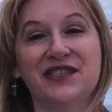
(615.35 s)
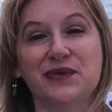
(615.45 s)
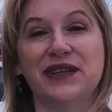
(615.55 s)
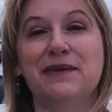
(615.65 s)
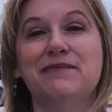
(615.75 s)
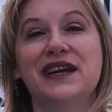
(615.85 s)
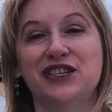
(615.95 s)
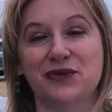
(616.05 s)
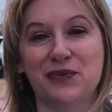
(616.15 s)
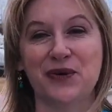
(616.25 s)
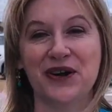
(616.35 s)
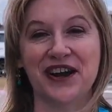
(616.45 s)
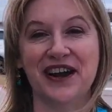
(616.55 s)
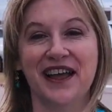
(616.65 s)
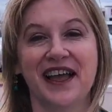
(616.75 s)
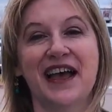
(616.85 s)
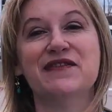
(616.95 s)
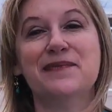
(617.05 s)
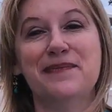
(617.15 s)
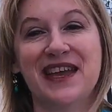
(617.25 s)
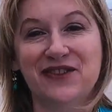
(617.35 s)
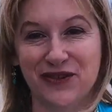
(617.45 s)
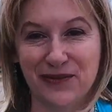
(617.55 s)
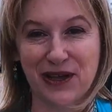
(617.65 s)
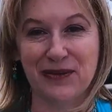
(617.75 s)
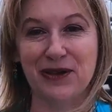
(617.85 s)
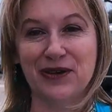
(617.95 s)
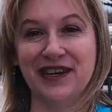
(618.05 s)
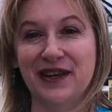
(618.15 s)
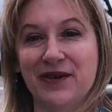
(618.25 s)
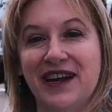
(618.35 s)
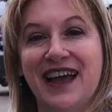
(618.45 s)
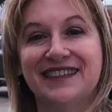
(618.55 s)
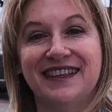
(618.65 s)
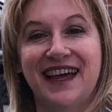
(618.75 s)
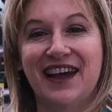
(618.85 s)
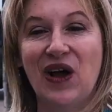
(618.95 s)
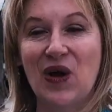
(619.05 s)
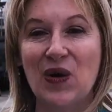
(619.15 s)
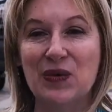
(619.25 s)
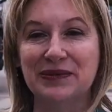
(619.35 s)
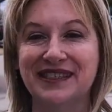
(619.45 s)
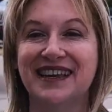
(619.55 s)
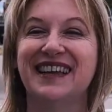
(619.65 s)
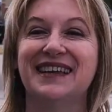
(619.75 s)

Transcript: It's really much more of a bedroom community where it has a lot of homes,